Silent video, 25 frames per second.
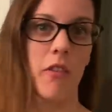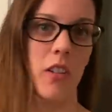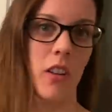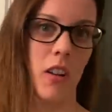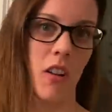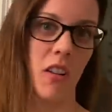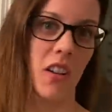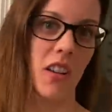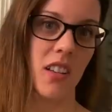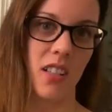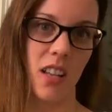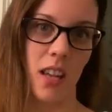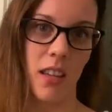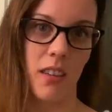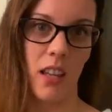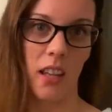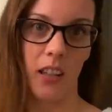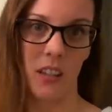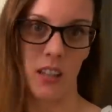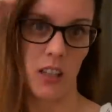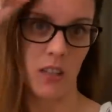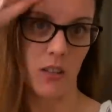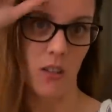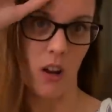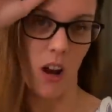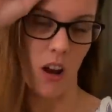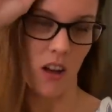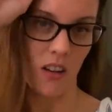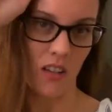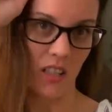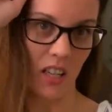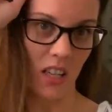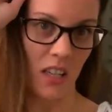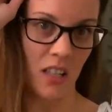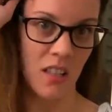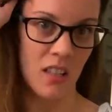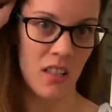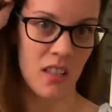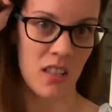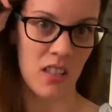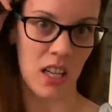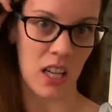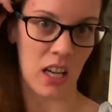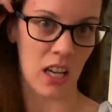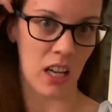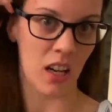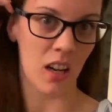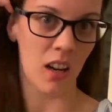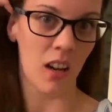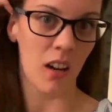you know, because they think that dogs can
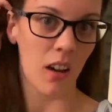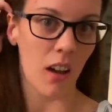see,